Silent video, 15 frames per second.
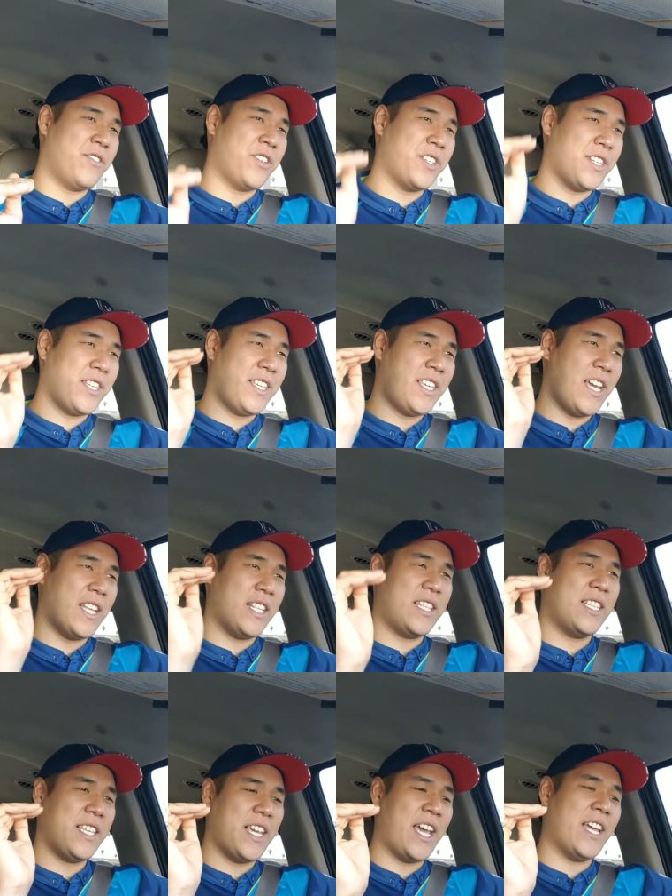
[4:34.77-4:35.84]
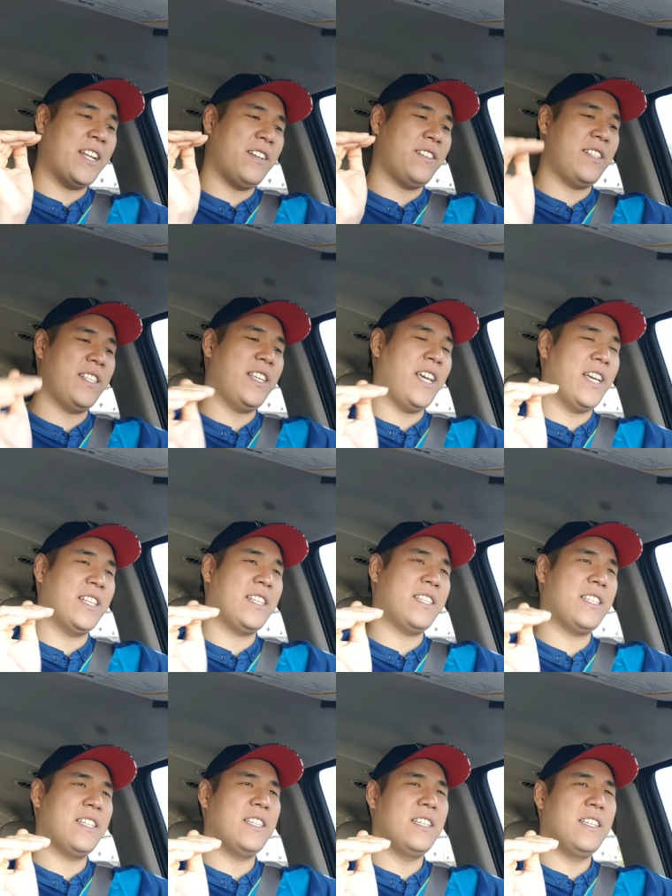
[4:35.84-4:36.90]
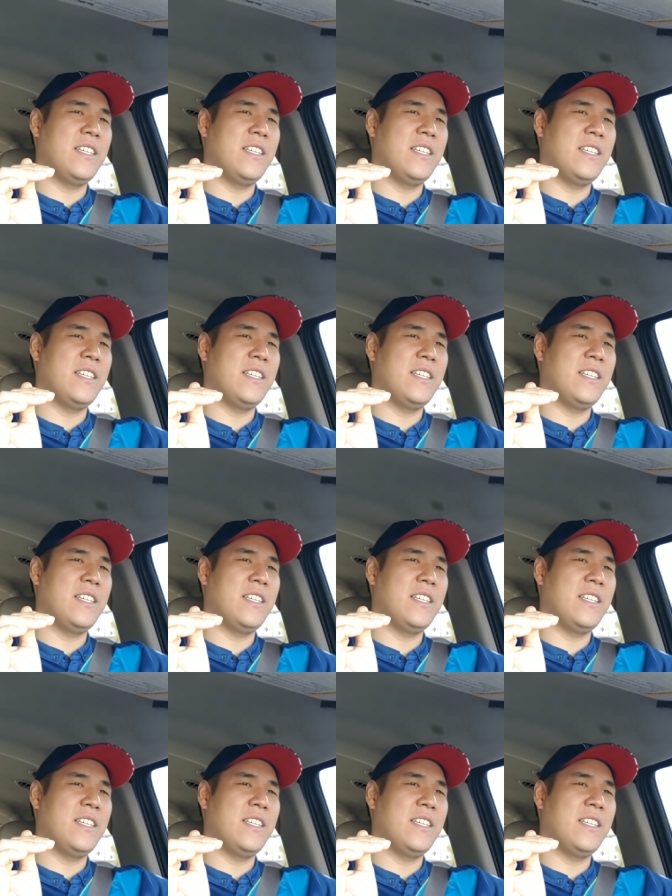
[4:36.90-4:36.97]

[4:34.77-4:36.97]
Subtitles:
Just get to the NLCS.